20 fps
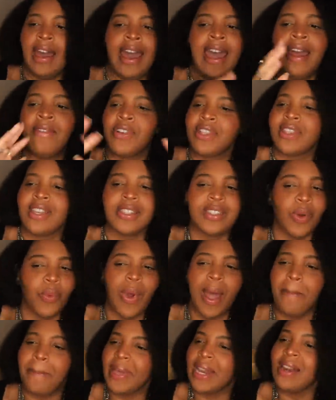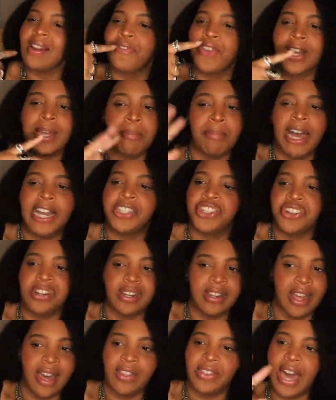Everything's a weapon. I'll fucking bite you to
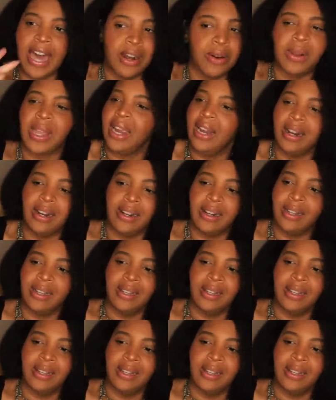death. I don't care.